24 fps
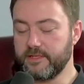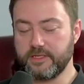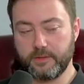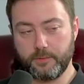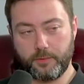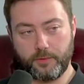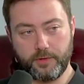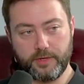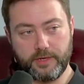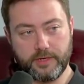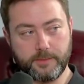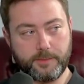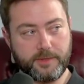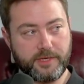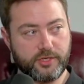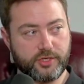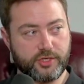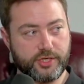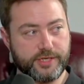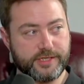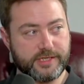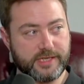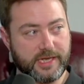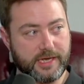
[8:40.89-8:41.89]
is the point. I mean,
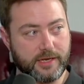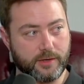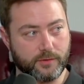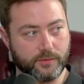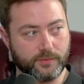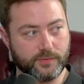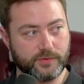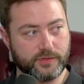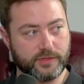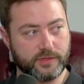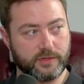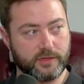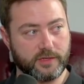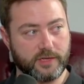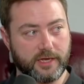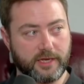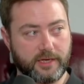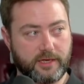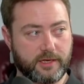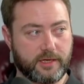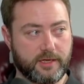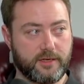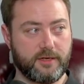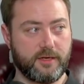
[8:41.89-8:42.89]
she sounds
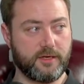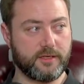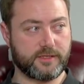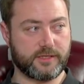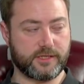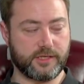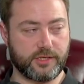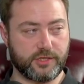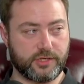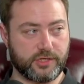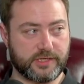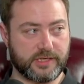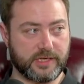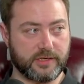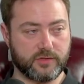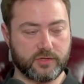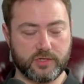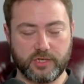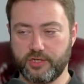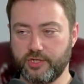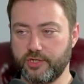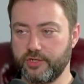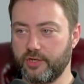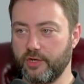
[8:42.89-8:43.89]
like a Nazi. She sounds
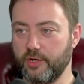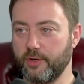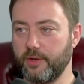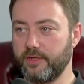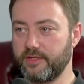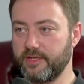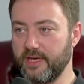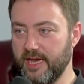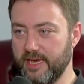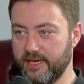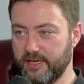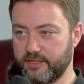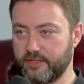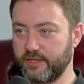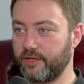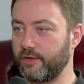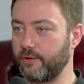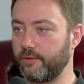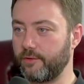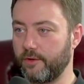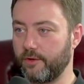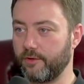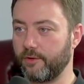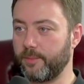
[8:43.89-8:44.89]
like she's going to
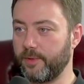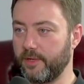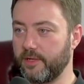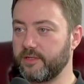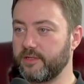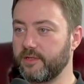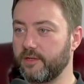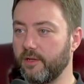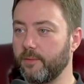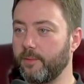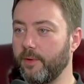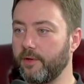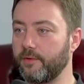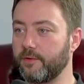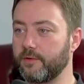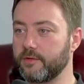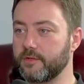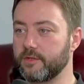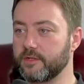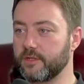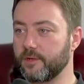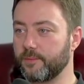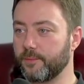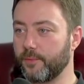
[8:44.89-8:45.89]
execute her political opponents
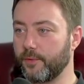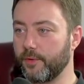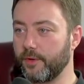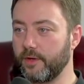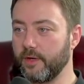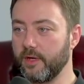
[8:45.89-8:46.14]
at some point.